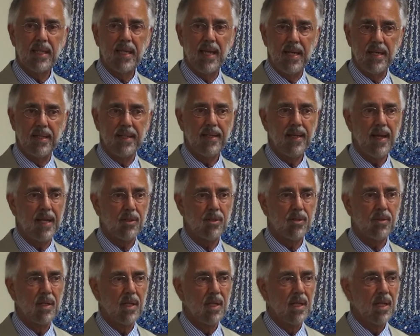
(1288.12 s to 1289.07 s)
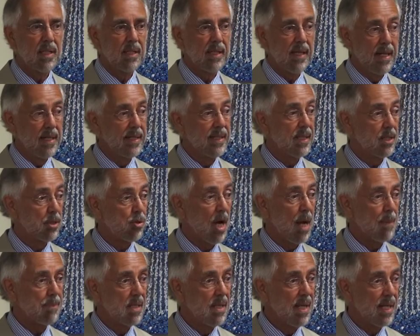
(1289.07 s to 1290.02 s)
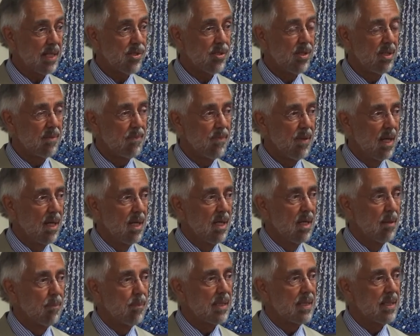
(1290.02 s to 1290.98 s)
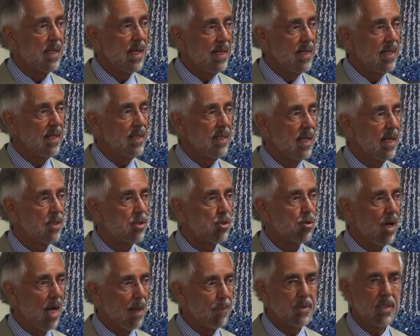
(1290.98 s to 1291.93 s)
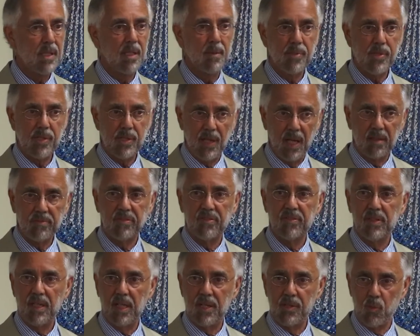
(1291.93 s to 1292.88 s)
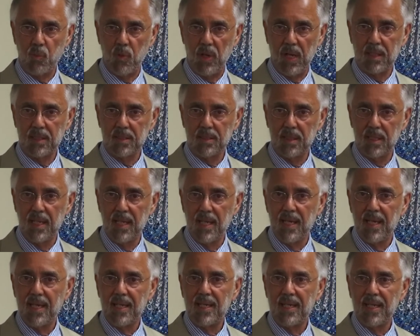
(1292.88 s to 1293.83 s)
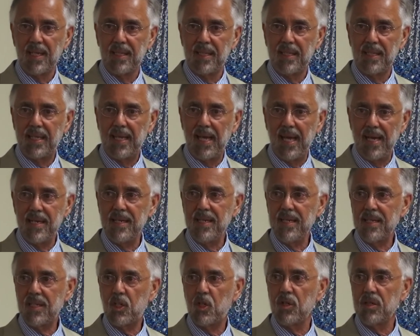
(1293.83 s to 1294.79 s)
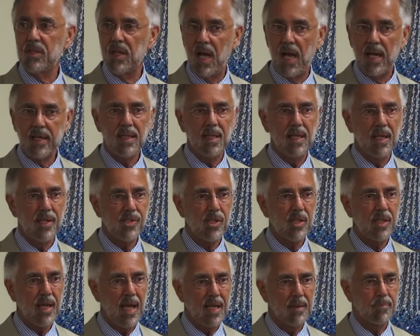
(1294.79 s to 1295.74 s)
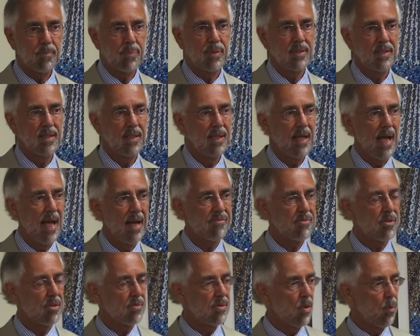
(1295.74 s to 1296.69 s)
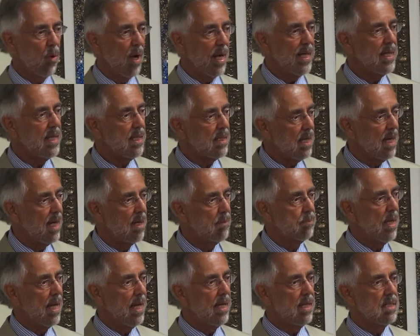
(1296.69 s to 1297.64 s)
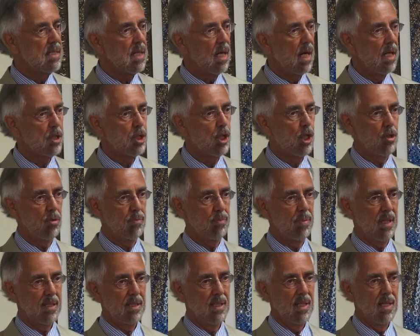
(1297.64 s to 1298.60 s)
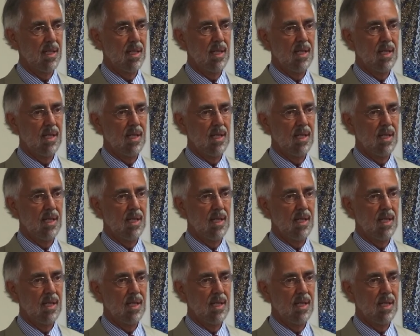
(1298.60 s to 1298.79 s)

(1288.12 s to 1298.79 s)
Kennedy had trapped Nixon, but Kennedy had trapped himself as well. Kennedy could not escape. After the way he campaigned on Cuba,